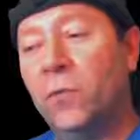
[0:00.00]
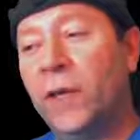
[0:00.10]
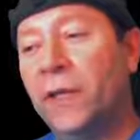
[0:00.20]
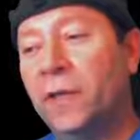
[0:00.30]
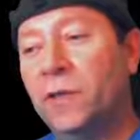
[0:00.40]

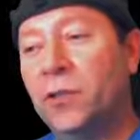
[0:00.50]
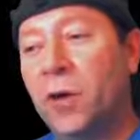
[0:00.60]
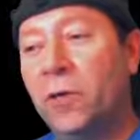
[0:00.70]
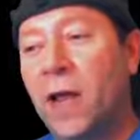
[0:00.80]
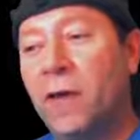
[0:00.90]
Wicked is
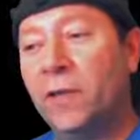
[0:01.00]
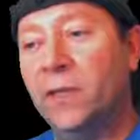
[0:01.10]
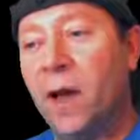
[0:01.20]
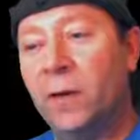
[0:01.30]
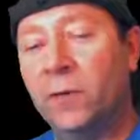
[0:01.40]
shown
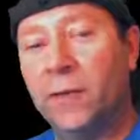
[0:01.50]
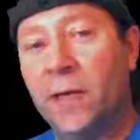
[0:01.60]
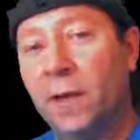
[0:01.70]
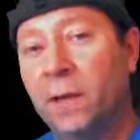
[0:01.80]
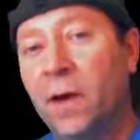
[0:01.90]
having not only
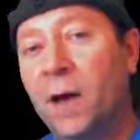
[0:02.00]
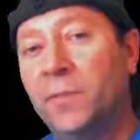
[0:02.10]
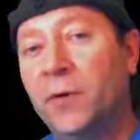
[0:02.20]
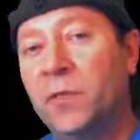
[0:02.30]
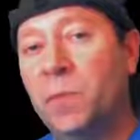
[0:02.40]

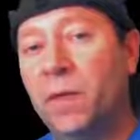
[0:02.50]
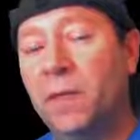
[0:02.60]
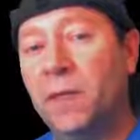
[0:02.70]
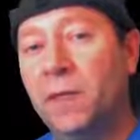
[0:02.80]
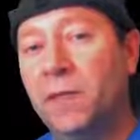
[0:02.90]
helicopters,
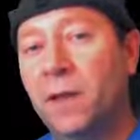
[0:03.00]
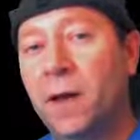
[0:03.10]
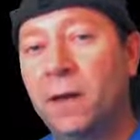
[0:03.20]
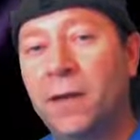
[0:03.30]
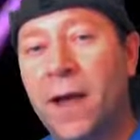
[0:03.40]
but these
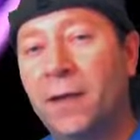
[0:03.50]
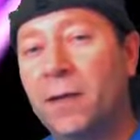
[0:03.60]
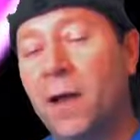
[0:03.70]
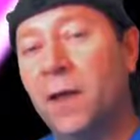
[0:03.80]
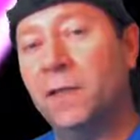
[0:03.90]
kind
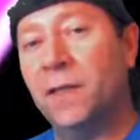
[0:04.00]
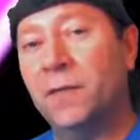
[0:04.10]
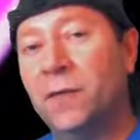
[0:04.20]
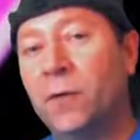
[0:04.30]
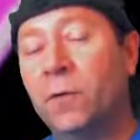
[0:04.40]
of
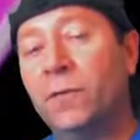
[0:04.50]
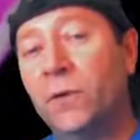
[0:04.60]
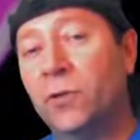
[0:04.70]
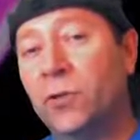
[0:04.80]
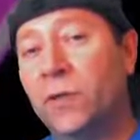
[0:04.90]
nonsensical,
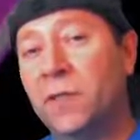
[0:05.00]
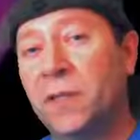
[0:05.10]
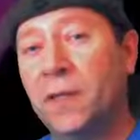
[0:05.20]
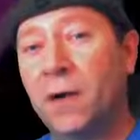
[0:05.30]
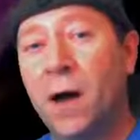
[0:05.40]

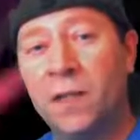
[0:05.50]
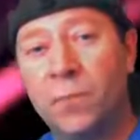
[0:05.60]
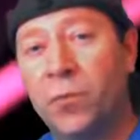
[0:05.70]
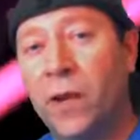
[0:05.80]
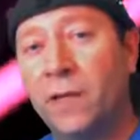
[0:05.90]
futuristic
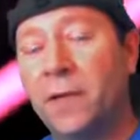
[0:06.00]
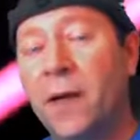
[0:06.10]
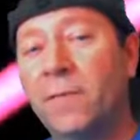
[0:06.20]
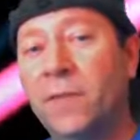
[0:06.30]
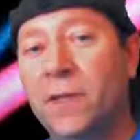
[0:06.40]

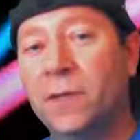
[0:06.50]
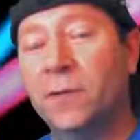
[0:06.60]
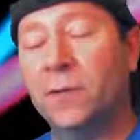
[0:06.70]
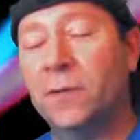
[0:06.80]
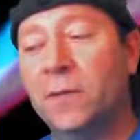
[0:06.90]
Osprey-type
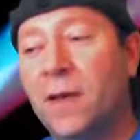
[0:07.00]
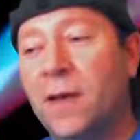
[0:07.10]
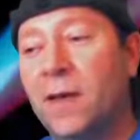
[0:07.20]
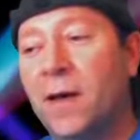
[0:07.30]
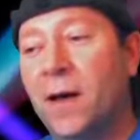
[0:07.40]
vehicles.
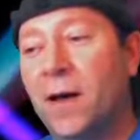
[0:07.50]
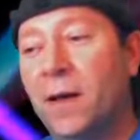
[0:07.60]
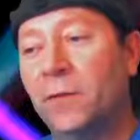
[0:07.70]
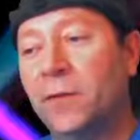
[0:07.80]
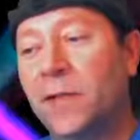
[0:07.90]

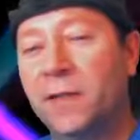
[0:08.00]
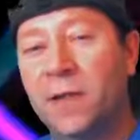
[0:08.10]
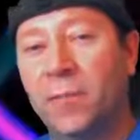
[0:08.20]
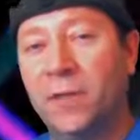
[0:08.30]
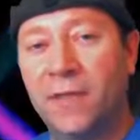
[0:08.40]
Looks like
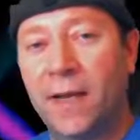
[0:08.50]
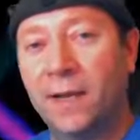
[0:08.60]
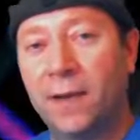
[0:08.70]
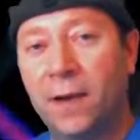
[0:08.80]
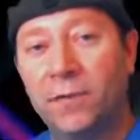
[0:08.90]
something
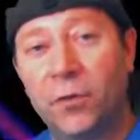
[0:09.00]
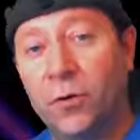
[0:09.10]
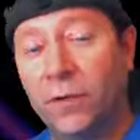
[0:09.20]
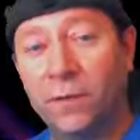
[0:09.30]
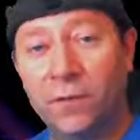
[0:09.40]
taken out of
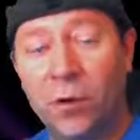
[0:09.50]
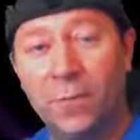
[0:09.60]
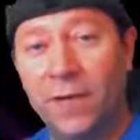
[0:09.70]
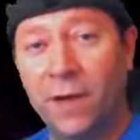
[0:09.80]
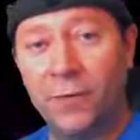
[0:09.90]

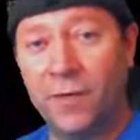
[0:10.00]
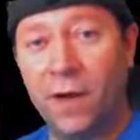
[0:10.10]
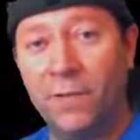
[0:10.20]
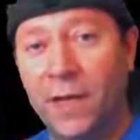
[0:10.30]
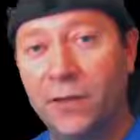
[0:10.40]
Terminator
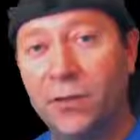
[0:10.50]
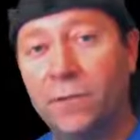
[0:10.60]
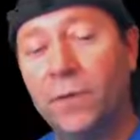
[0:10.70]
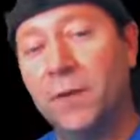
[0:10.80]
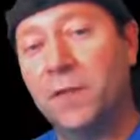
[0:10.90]

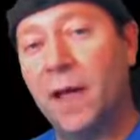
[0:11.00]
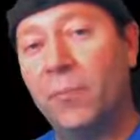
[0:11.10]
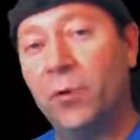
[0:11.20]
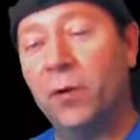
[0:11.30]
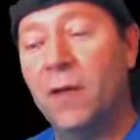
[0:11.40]
Salvation, for
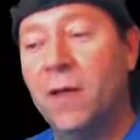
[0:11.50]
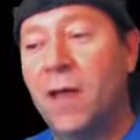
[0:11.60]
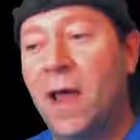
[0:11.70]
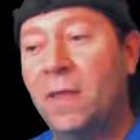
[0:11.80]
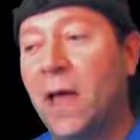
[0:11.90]
example.
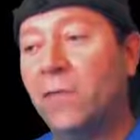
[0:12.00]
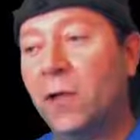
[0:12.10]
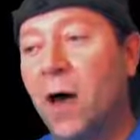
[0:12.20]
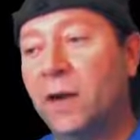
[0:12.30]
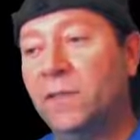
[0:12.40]
And they have a
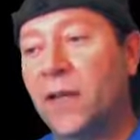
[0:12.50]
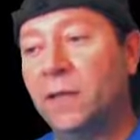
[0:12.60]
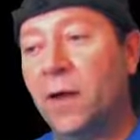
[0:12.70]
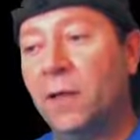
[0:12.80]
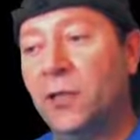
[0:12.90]
lot of
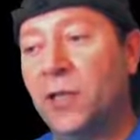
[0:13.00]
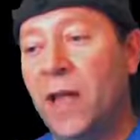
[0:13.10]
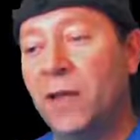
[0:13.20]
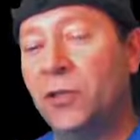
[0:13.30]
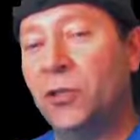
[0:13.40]

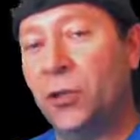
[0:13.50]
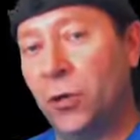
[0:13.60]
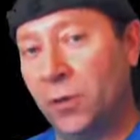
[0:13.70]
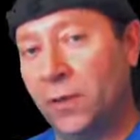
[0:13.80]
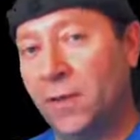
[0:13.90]
technology, and
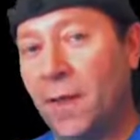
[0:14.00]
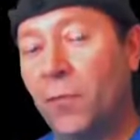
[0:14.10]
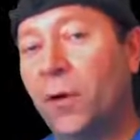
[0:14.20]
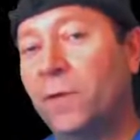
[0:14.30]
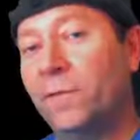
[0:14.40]
surely they
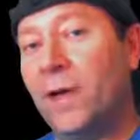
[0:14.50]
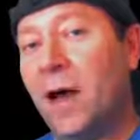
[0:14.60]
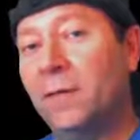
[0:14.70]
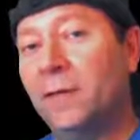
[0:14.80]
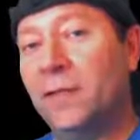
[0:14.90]
would have
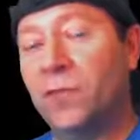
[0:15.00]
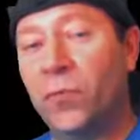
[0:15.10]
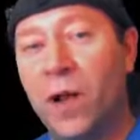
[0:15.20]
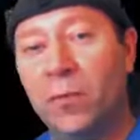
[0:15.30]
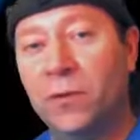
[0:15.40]
found these
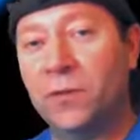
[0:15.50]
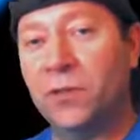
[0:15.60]
rebels